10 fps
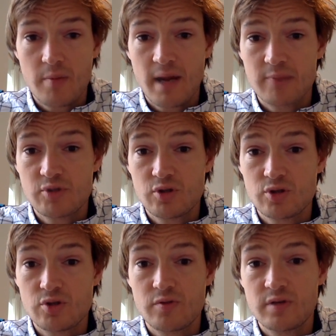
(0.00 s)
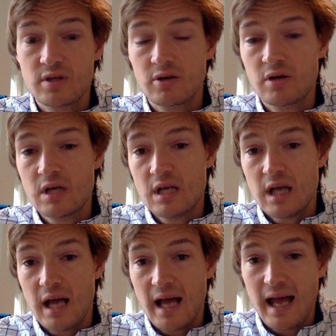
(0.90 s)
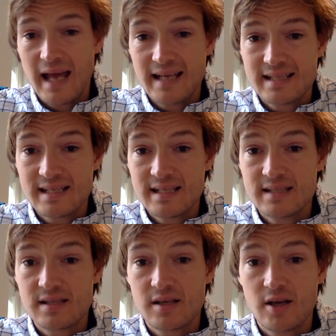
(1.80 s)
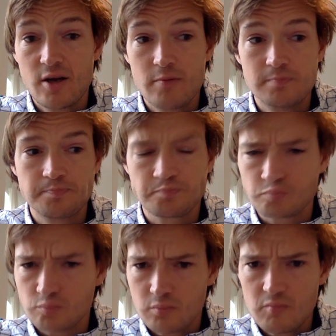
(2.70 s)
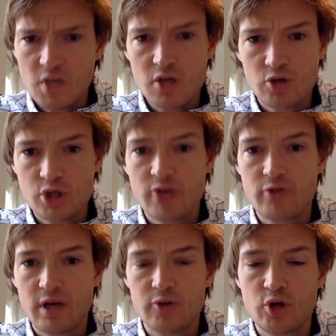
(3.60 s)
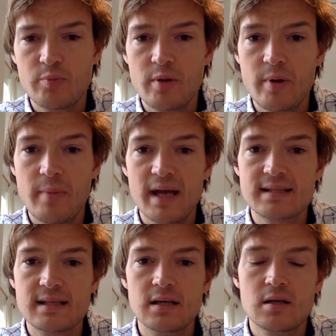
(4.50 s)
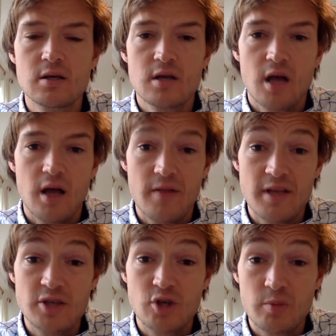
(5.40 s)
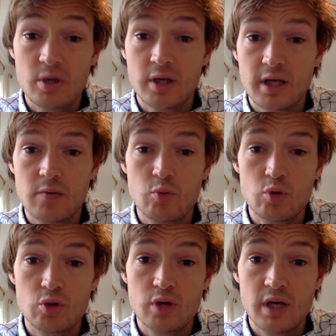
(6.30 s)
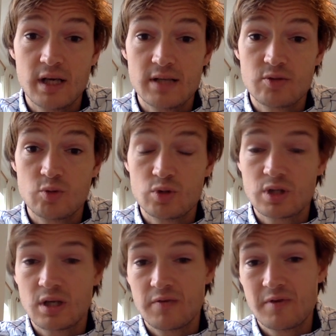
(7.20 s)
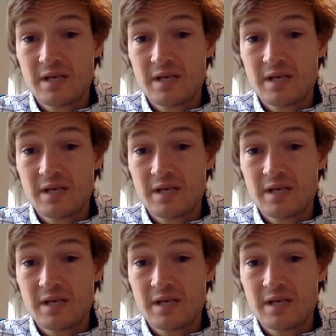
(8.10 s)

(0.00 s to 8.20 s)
perhaps you're sort of in your 80s, your general health could be a bit better, then you could be looking at more towards kind of